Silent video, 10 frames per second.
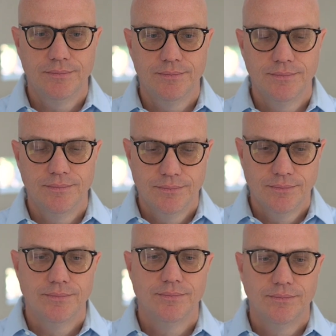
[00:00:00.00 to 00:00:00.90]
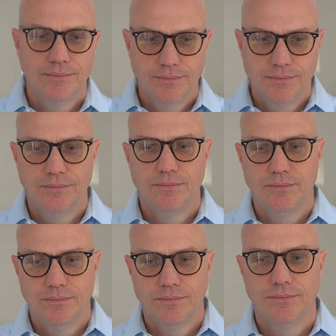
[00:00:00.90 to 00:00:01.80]

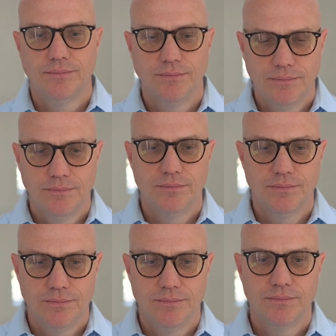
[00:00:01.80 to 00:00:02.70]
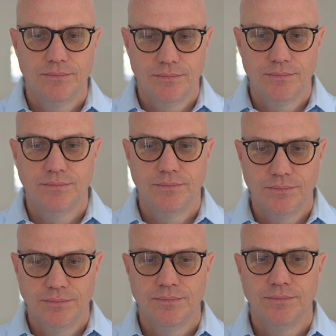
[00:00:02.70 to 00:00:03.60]

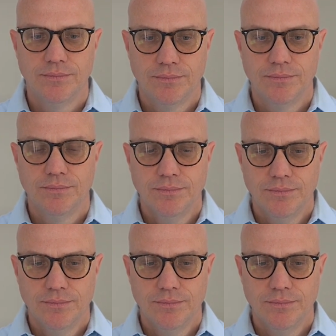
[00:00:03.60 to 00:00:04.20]
This person isn't speaking.